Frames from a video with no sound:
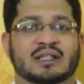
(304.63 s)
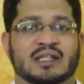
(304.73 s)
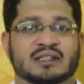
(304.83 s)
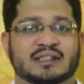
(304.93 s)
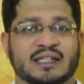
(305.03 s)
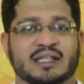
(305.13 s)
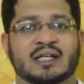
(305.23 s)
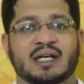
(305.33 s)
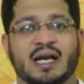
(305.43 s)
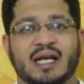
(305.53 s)
The Sikh
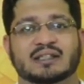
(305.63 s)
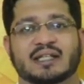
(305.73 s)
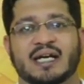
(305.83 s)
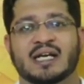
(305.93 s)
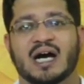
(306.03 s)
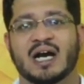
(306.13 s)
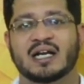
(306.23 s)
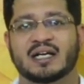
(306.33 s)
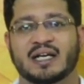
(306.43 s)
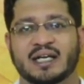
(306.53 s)
Textile
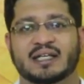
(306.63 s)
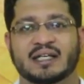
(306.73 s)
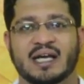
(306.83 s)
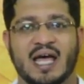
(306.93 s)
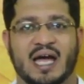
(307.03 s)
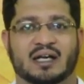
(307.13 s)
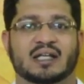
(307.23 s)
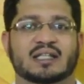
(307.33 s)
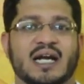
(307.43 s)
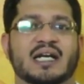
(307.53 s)
Undertaking
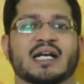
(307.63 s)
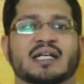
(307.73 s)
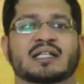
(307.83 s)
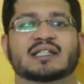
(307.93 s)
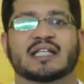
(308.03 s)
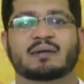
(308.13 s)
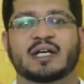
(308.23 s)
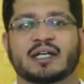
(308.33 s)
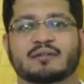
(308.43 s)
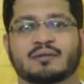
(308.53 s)
Act
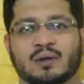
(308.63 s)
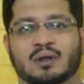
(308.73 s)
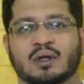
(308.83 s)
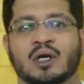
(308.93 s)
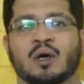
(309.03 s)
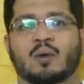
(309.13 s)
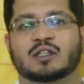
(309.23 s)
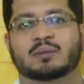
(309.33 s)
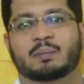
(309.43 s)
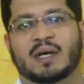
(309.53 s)
1974
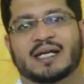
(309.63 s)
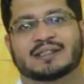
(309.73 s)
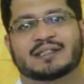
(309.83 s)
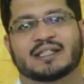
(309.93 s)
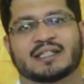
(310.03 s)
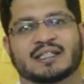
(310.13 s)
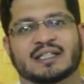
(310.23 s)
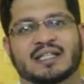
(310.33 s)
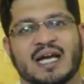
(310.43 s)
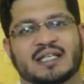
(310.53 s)
was placed in
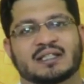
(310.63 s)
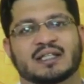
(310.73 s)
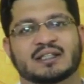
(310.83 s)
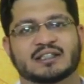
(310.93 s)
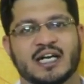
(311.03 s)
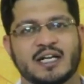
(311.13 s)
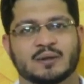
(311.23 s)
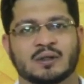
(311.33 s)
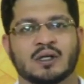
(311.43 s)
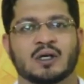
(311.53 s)
the 9th
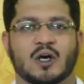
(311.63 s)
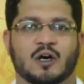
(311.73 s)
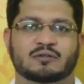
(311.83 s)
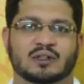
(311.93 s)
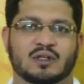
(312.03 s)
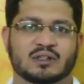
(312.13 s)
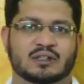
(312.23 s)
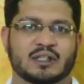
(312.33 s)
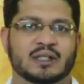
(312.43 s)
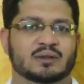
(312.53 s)
schedule of the
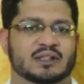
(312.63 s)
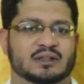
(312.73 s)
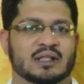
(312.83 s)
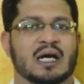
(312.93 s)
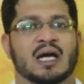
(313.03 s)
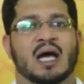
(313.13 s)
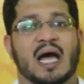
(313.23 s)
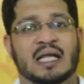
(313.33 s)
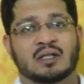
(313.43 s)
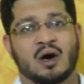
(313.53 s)
Constitution.
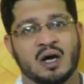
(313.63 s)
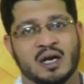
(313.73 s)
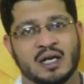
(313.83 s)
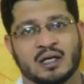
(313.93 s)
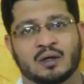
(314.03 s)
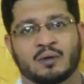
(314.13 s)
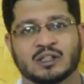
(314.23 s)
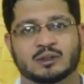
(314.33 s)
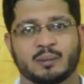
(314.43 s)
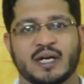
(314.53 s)
An order
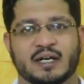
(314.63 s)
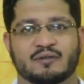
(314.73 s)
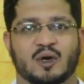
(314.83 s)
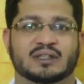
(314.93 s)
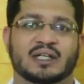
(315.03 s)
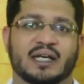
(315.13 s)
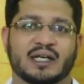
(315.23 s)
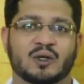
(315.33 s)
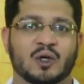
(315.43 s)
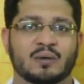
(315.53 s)
was made for the
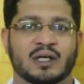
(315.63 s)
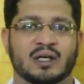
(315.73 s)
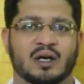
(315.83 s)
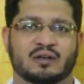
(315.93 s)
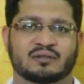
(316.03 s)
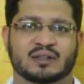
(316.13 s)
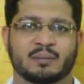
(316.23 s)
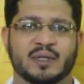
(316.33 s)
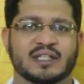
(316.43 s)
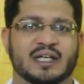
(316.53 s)
takeover of the
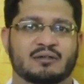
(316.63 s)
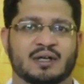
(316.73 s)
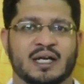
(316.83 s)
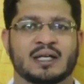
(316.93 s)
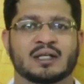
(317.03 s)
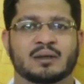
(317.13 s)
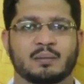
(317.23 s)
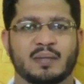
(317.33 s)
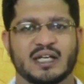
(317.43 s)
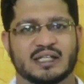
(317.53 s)
Minerva
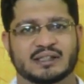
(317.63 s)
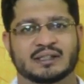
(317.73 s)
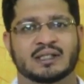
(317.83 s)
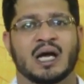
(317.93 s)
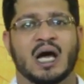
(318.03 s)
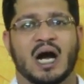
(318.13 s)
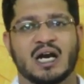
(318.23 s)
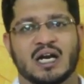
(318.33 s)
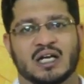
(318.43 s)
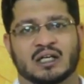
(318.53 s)
Mills
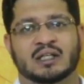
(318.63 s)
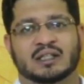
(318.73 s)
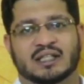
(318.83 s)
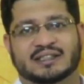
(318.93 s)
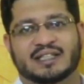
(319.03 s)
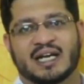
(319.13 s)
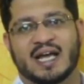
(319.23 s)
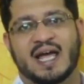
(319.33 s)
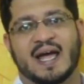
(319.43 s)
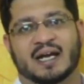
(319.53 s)
under the
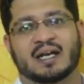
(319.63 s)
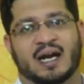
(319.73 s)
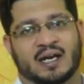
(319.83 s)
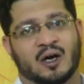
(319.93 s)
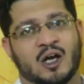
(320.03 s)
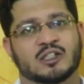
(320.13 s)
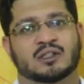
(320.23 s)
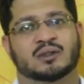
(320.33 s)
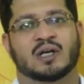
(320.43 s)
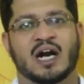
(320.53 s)
said Act and
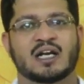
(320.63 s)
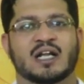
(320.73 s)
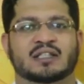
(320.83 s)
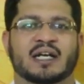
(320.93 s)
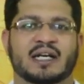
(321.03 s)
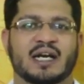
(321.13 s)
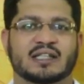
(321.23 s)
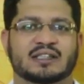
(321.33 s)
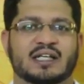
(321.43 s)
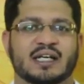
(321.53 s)
also under the
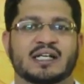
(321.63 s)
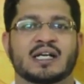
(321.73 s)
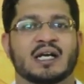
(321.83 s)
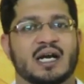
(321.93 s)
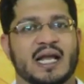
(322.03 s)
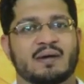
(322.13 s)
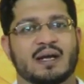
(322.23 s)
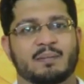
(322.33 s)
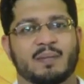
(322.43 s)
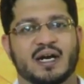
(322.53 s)
Industrial
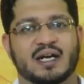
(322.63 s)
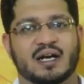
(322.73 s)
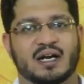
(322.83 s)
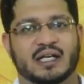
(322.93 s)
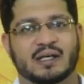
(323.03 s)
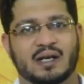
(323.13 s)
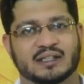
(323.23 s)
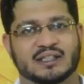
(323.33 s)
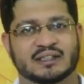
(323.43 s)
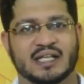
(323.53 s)
Development and
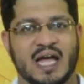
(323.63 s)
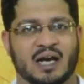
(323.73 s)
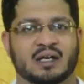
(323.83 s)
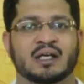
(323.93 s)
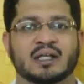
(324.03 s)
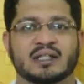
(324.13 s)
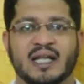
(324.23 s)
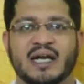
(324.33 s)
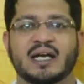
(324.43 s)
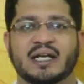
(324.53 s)
Regulation Act
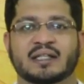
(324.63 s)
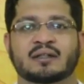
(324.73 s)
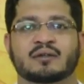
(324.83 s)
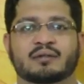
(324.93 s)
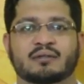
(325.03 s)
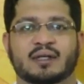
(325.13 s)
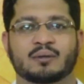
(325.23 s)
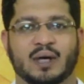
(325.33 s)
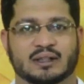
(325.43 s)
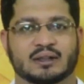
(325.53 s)

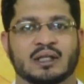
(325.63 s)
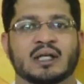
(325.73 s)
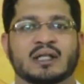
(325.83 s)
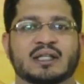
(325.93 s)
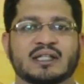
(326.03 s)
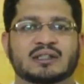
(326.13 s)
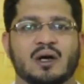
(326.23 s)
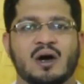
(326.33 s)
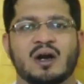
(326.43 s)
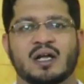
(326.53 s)
1951. This
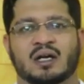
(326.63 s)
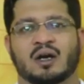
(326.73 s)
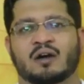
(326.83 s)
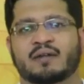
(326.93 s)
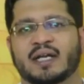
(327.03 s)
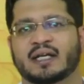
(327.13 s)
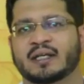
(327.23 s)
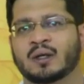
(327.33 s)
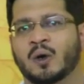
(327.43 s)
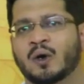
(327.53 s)
order of
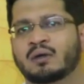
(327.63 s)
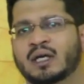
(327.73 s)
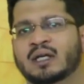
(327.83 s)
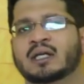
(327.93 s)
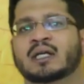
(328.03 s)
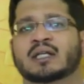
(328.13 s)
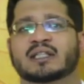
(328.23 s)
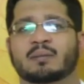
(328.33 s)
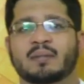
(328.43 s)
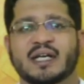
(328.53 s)
taking over
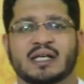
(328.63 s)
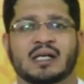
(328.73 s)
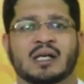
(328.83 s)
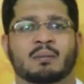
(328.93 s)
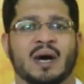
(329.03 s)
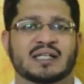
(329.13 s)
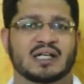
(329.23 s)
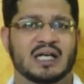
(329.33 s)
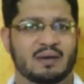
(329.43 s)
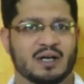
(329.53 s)
the mill by
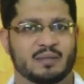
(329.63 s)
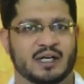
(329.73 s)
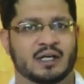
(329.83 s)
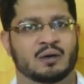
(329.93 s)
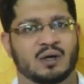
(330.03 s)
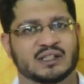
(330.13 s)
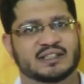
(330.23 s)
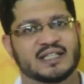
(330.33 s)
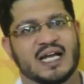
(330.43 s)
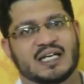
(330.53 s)
the government was
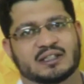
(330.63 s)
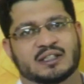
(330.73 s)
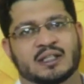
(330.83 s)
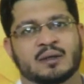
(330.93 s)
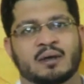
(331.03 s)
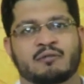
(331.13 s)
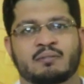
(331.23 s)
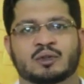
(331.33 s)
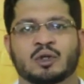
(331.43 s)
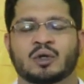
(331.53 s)
challenged
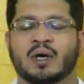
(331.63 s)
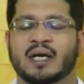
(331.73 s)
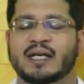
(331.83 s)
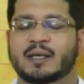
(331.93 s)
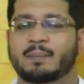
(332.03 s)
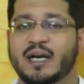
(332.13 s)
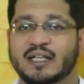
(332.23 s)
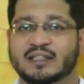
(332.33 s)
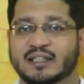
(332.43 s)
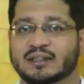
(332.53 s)
through a writ
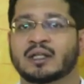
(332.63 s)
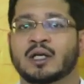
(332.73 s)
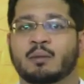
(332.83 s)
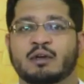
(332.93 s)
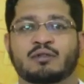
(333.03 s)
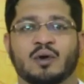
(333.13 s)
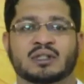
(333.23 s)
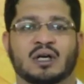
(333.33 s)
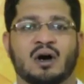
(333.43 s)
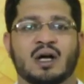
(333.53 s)
petition before
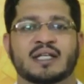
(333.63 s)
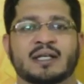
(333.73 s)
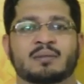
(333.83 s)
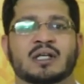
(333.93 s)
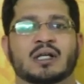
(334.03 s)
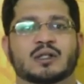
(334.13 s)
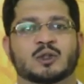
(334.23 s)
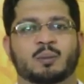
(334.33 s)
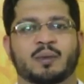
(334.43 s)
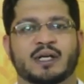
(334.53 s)
the Honorable
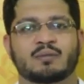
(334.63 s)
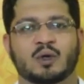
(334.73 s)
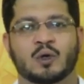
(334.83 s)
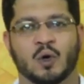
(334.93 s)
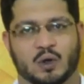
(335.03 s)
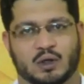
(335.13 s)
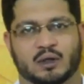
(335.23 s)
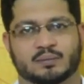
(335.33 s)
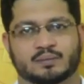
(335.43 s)
Supreme Court.